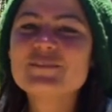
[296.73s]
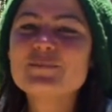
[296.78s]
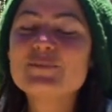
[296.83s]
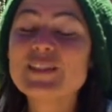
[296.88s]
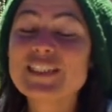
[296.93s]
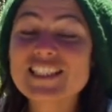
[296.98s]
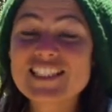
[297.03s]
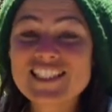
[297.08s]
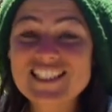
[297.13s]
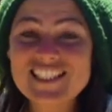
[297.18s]

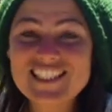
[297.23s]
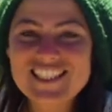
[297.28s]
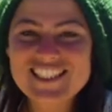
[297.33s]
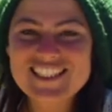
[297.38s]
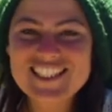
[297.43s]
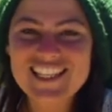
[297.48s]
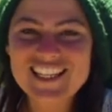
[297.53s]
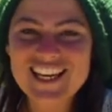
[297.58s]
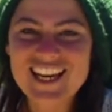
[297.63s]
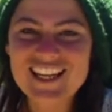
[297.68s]
Medicina
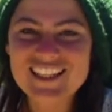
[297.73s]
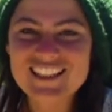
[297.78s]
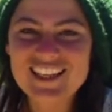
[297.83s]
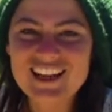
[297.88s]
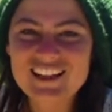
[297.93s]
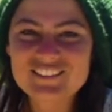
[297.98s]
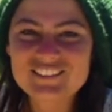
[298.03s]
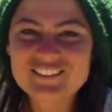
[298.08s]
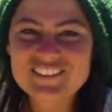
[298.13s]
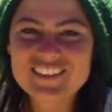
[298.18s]

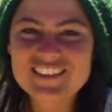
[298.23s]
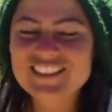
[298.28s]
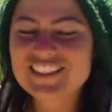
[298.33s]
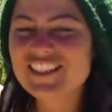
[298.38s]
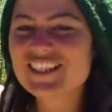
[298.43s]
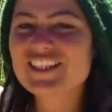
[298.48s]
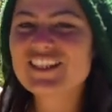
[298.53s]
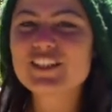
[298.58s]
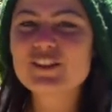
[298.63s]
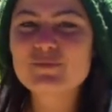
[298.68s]
Sagrada,
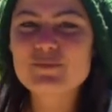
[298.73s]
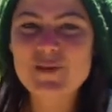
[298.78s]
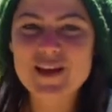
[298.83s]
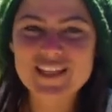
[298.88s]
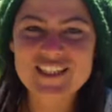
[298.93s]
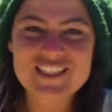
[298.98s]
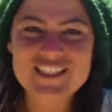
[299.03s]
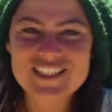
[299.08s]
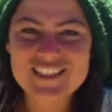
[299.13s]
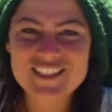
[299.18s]
Sacred
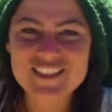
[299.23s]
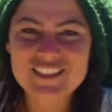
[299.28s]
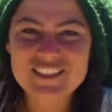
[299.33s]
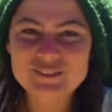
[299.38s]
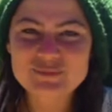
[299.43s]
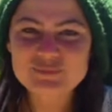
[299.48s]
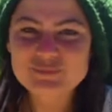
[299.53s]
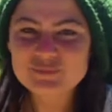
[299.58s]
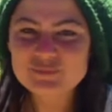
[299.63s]
Medicine.